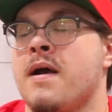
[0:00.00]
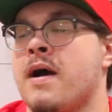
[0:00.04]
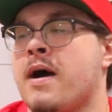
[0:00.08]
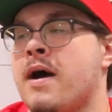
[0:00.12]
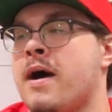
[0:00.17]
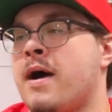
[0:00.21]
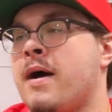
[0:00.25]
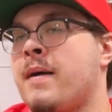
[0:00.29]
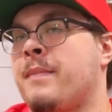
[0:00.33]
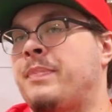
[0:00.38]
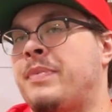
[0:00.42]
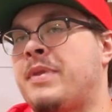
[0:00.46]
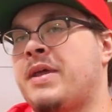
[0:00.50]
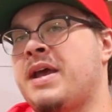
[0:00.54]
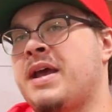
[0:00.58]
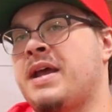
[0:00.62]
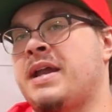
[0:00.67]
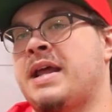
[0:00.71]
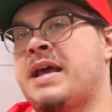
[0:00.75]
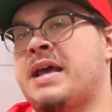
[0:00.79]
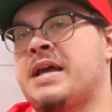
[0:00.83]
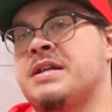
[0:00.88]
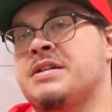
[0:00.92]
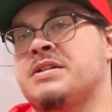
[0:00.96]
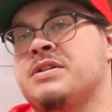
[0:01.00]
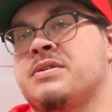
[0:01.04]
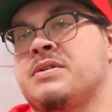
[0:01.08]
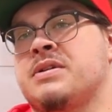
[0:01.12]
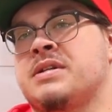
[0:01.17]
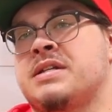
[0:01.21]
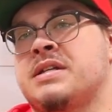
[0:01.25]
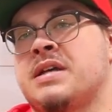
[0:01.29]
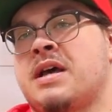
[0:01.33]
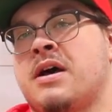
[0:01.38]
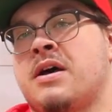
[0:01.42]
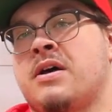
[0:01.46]
Um, and as you
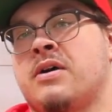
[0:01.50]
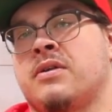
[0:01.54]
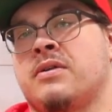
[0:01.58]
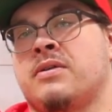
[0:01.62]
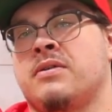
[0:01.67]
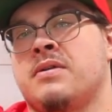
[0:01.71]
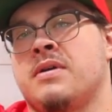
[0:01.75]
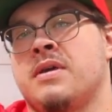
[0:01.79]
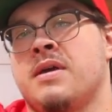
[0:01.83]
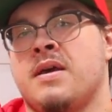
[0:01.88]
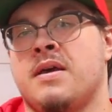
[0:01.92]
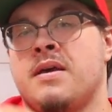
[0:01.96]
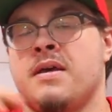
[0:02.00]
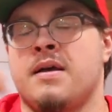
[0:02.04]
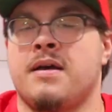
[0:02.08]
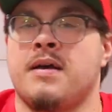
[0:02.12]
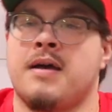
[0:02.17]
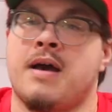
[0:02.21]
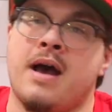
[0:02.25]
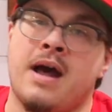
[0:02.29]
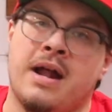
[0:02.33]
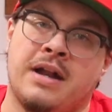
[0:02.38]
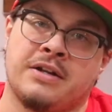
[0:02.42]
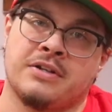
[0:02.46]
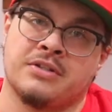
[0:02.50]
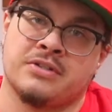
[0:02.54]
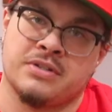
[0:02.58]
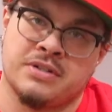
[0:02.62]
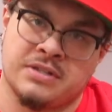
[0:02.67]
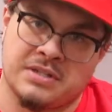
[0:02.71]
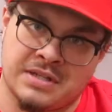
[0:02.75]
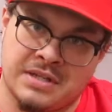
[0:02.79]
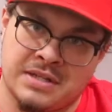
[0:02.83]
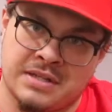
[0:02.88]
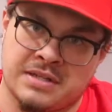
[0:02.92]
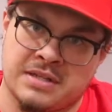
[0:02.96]
could tell, honestly,
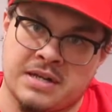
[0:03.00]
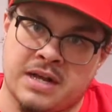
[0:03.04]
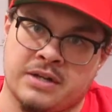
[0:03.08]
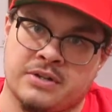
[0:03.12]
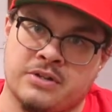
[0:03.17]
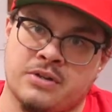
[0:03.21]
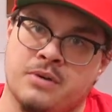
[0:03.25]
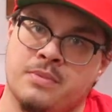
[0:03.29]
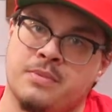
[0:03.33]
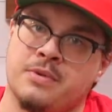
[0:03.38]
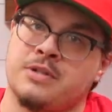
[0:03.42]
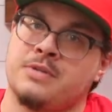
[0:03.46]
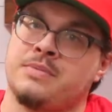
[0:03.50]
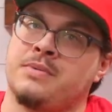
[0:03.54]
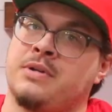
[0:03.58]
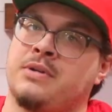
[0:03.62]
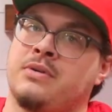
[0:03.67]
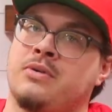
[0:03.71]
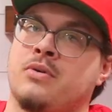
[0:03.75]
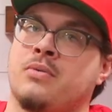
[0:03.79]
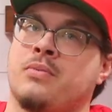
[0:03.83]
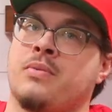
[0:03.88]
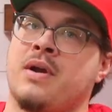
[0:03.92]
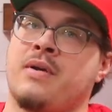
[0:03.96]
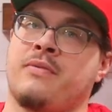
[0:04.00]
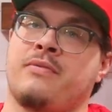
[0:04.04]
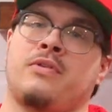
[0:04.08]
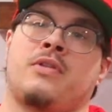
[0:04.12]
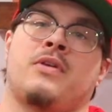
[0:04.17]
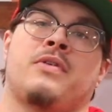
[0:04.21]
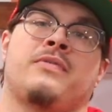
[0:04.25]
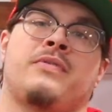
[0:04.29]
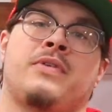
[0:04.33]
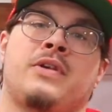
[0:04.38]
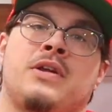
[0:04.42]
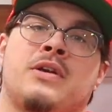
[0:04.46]
since October, it's been a little rough with
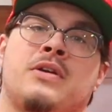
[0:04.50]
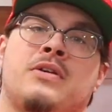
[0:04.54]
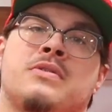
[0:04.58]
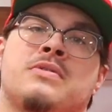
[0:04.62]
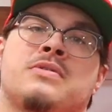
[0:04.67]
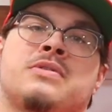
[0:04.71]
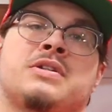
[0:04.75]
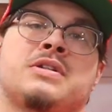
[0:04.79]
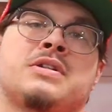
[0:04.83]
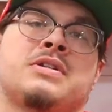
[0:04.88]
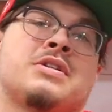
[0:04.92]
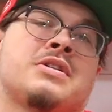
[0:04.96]
our videos. It's